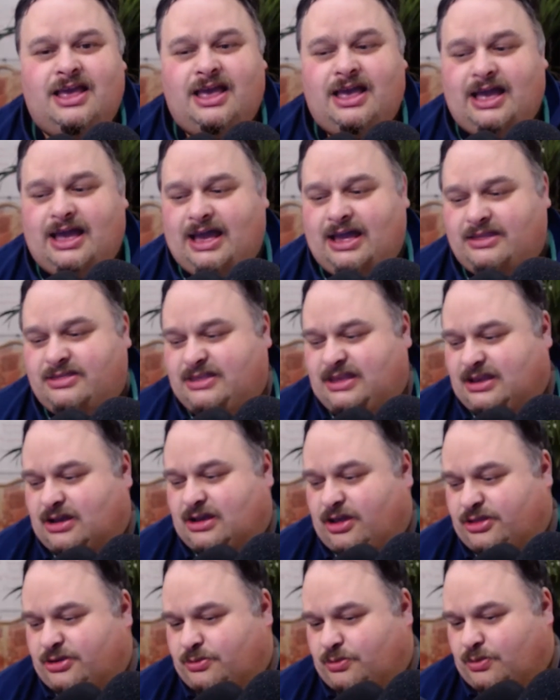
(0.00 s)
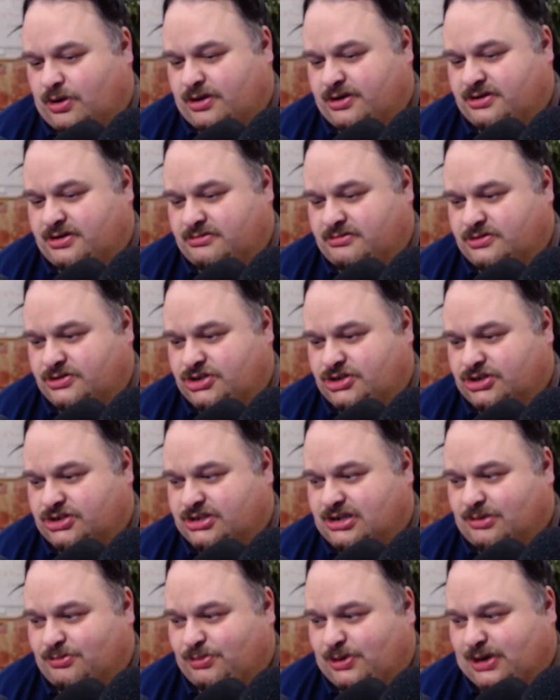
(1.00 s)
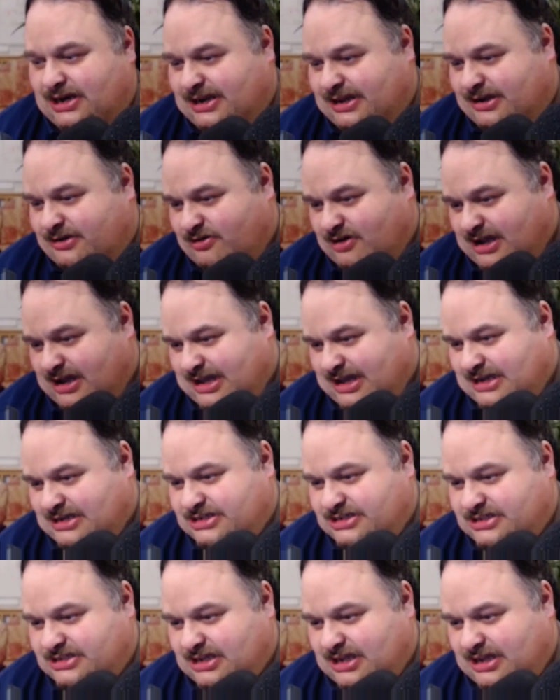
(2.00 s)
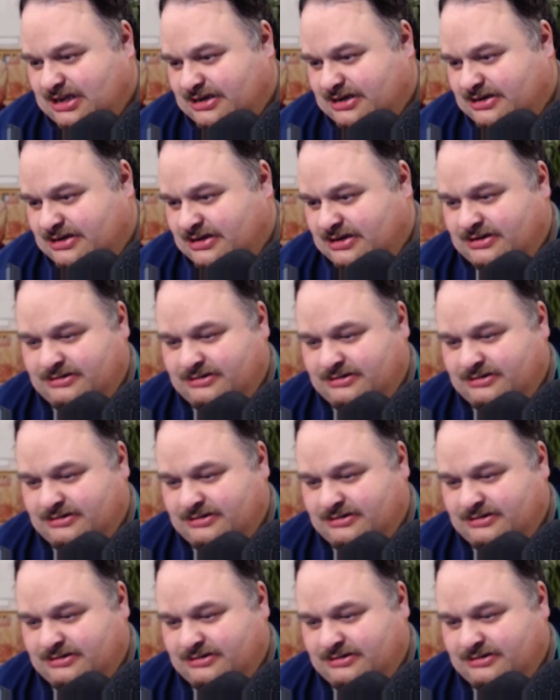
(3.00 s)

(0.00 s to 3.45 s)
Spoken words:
And the other one just completely crashed and